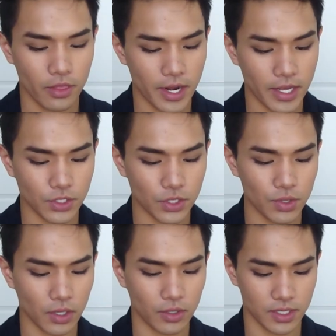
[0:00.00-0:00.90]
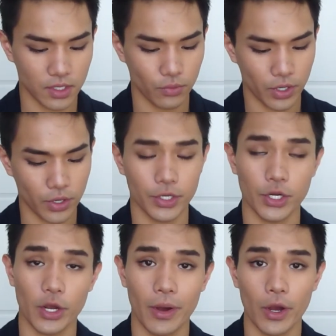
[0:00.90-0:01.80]
The next two colors that we are going to
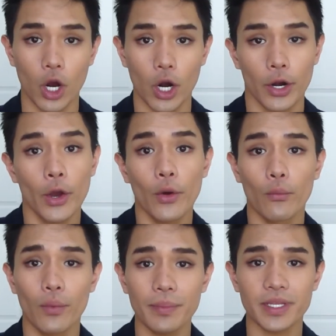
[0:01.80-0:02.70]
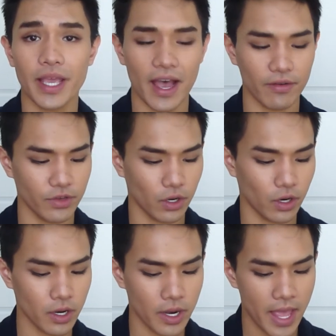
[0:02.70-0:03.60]
talk about are Whipped
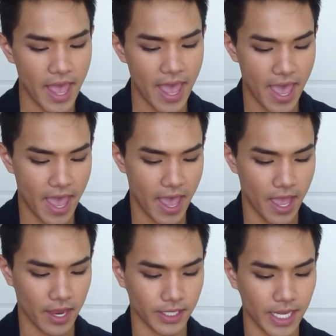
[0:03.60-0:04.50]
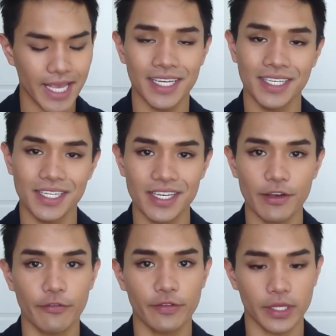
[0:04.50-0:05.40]
Caviar and Indie
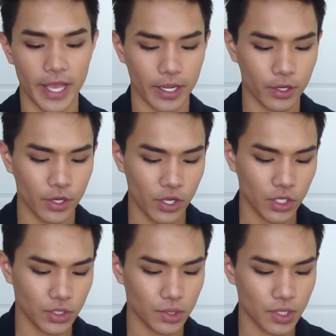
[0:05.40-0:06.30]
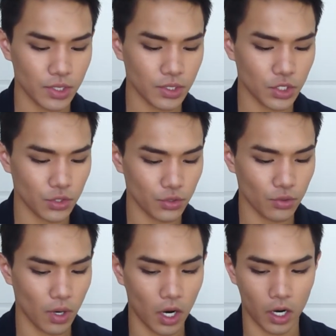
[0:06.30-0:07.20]
Flick. So these
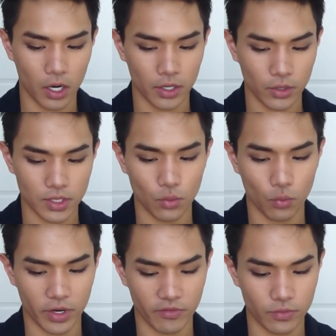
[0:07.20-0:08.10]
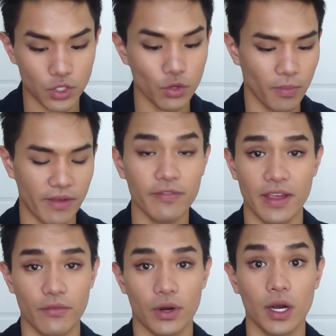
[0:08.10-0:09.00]
two are one of two of my
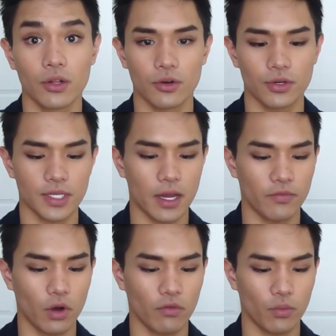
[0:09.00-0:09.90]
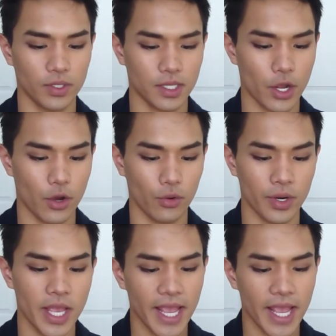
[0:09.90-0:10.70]
favorite colors out of all the ones that I own.